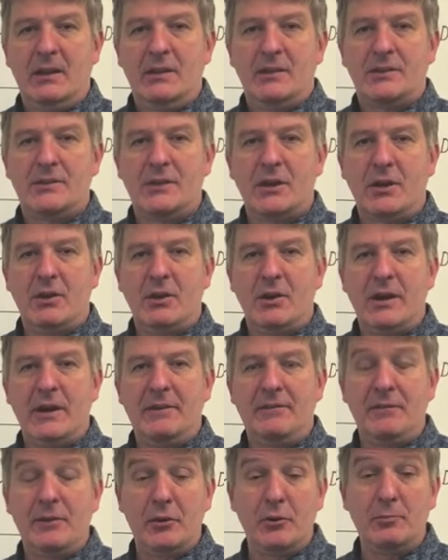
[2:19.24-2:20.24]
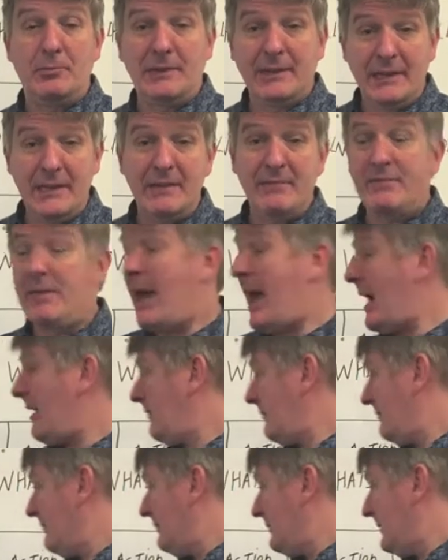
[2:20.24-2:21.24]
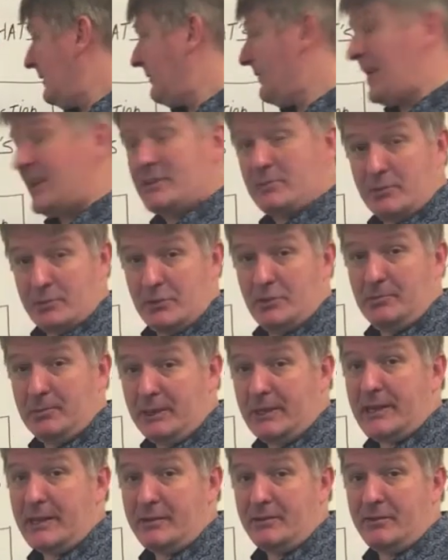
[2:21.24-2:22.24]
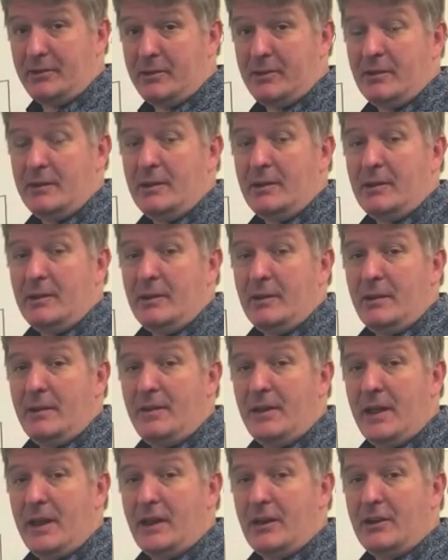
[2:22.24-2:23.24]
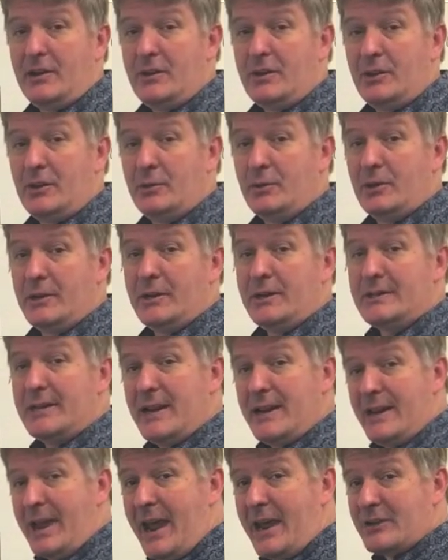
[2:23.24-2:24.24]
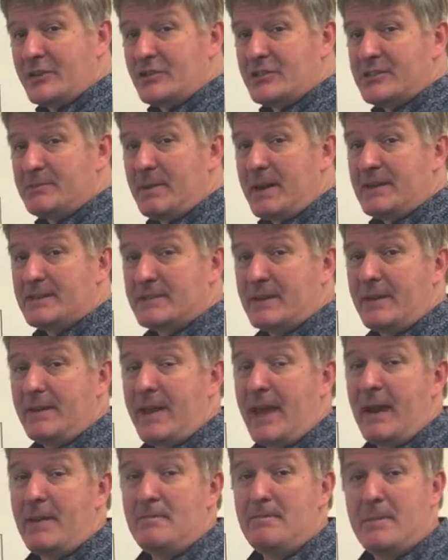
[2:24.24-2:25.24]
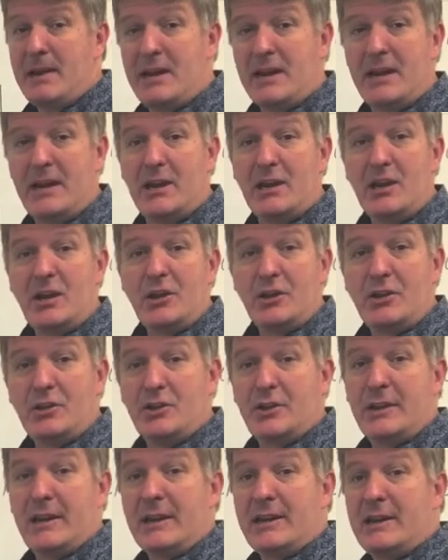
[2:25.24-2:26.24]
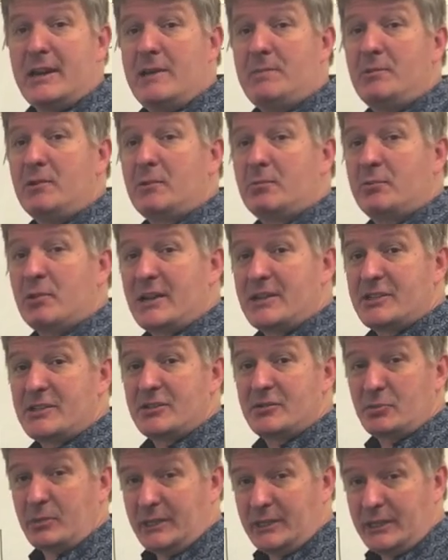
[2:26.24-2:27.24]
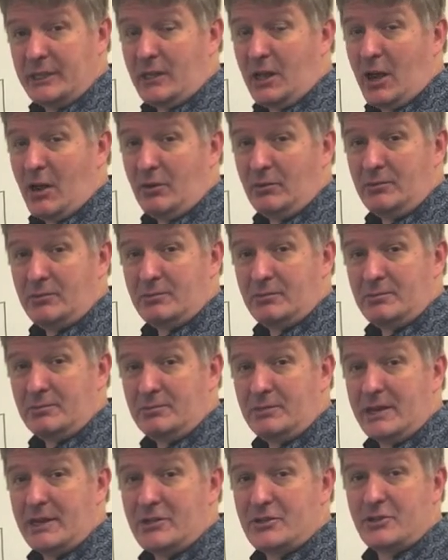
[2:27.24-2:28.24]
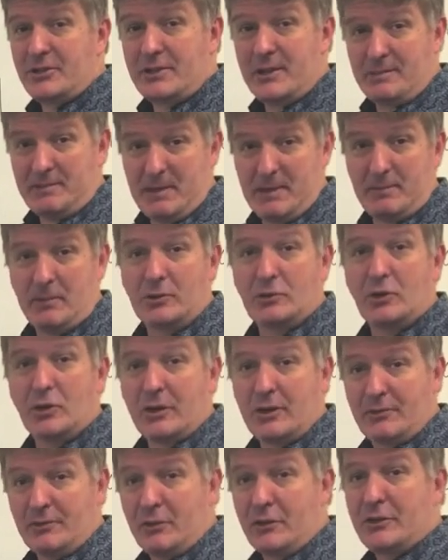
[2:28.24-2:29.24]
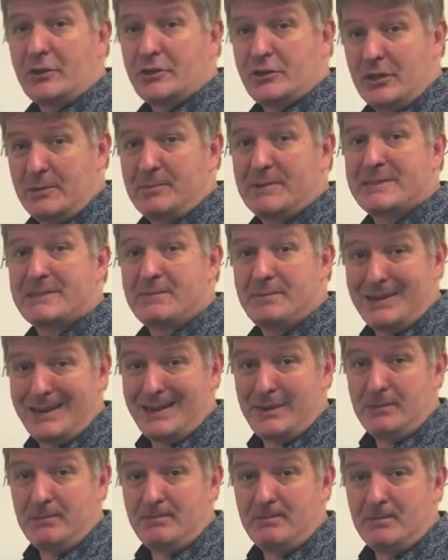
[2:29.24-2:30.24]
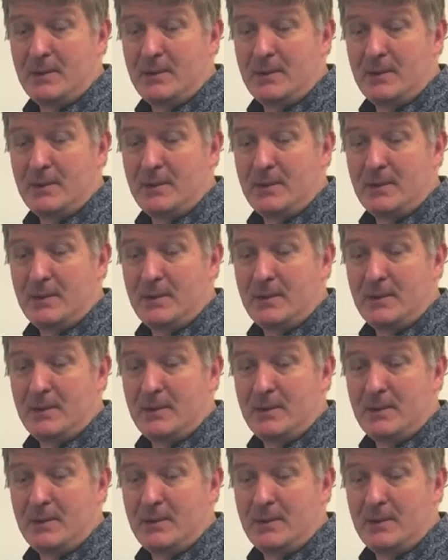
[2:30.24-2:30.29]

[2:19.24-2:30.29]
So if you believe that, if that's what you believe, then you are going to take actions based on that, meaning you're going to keep your prices really low because you think people are looking for the cheapest bid.